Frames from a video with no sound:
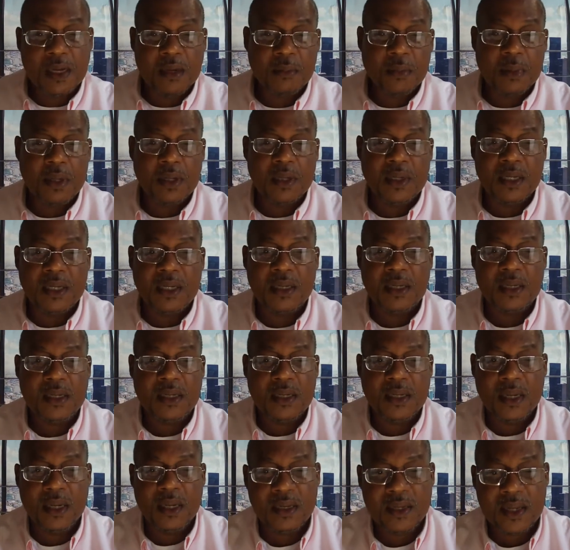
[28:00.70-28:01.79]
ability
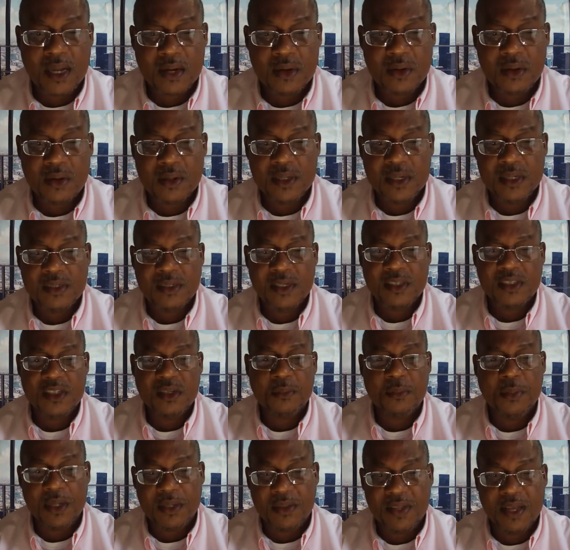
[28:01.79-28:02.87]
in that organization
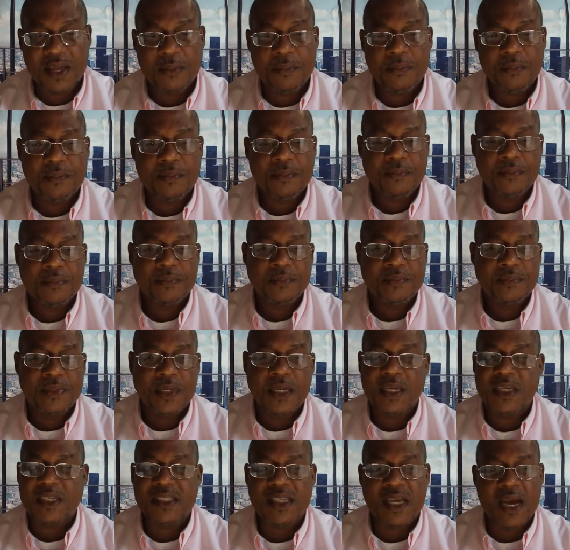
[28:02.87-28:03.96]
but them. They
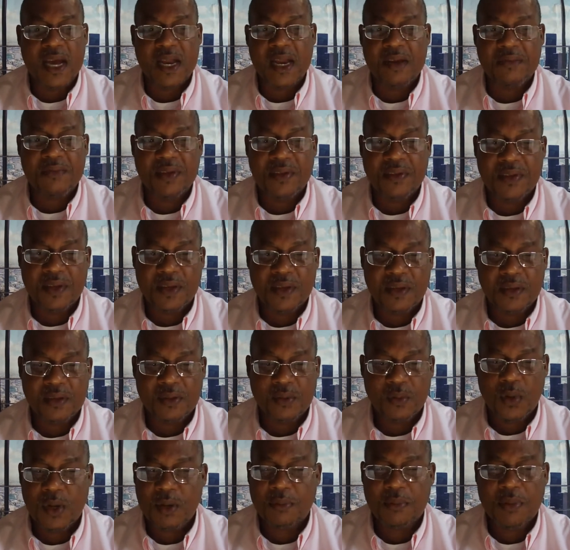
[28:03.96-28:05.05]
decide everything,
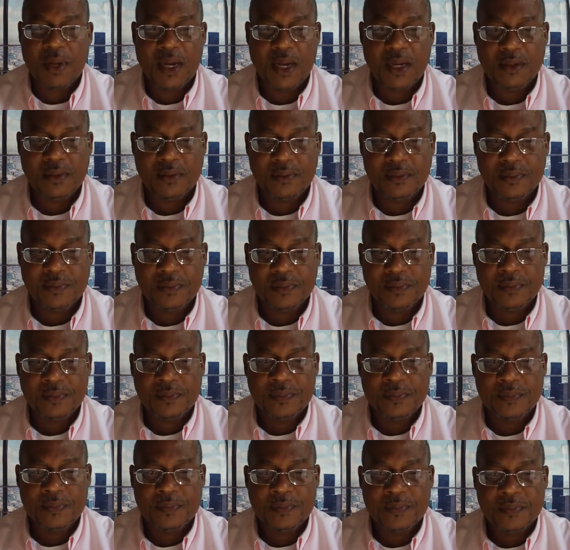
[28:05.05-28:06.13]
one man.
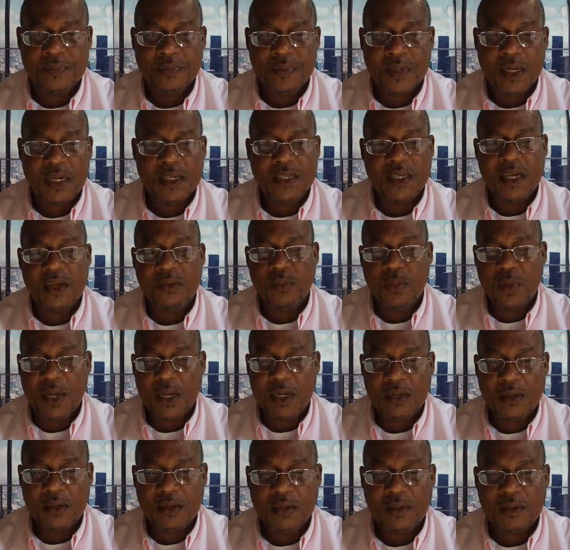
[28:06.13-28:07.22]
And then
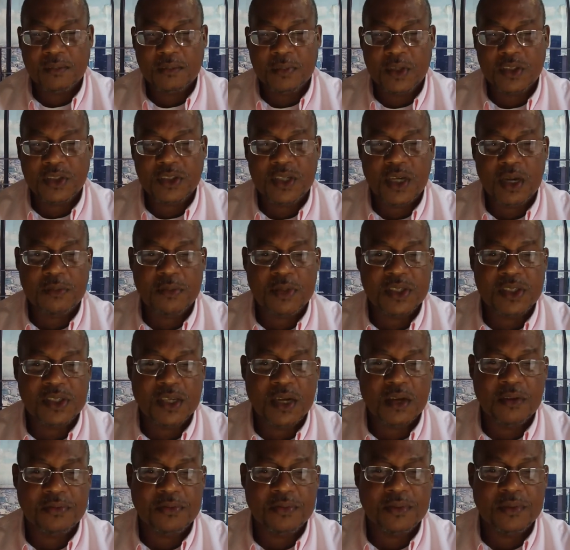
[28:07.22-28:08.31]
when push comes to
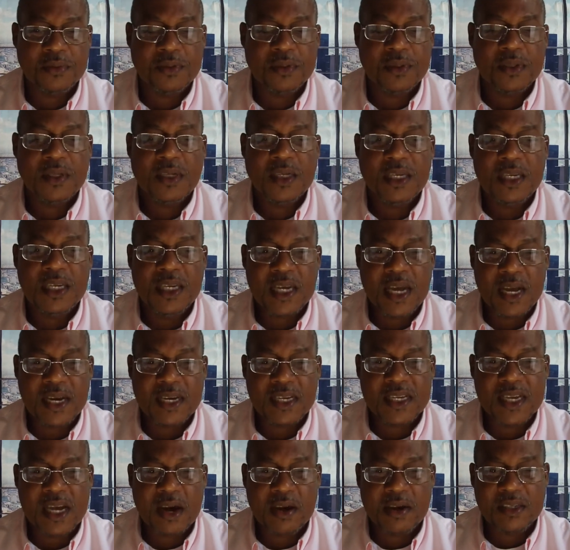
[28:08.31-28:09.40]
shove, he got to
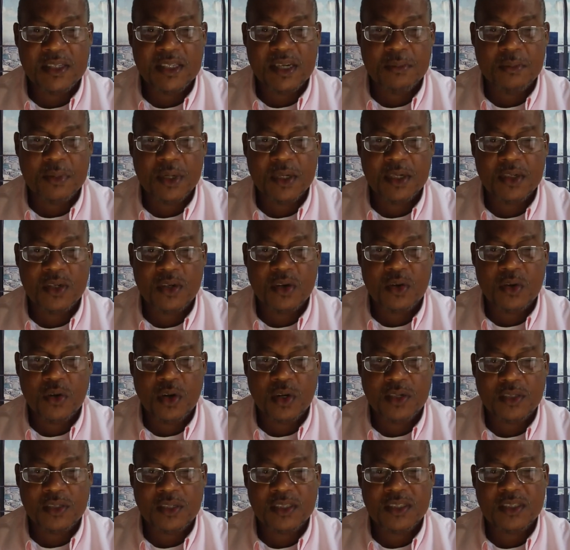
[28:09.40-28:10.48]
carry somebody to
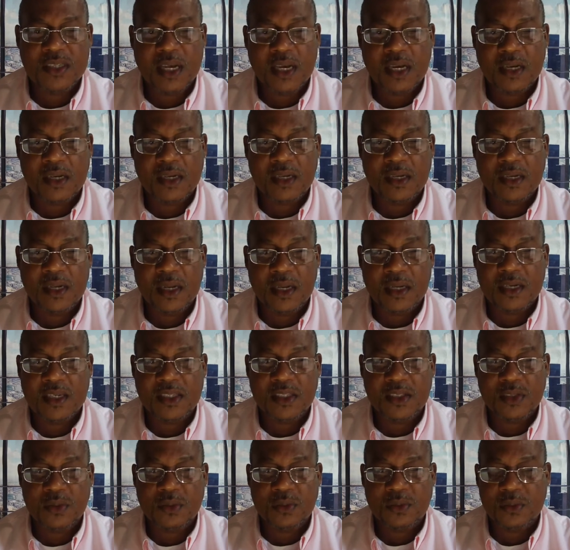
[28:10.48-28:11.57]
court to settle an
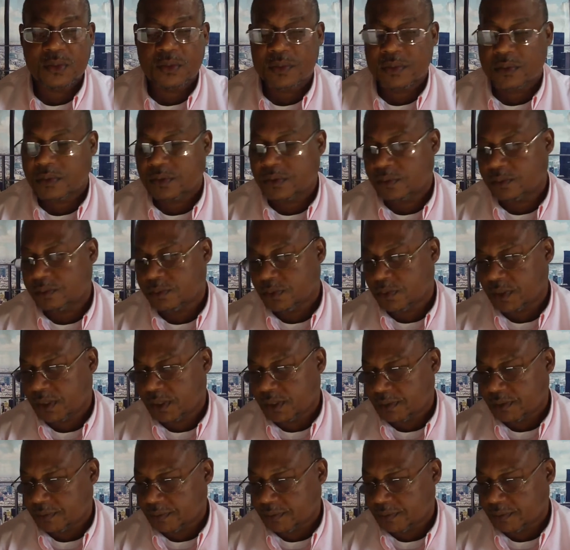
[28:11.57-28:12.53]
issue. Oh boy.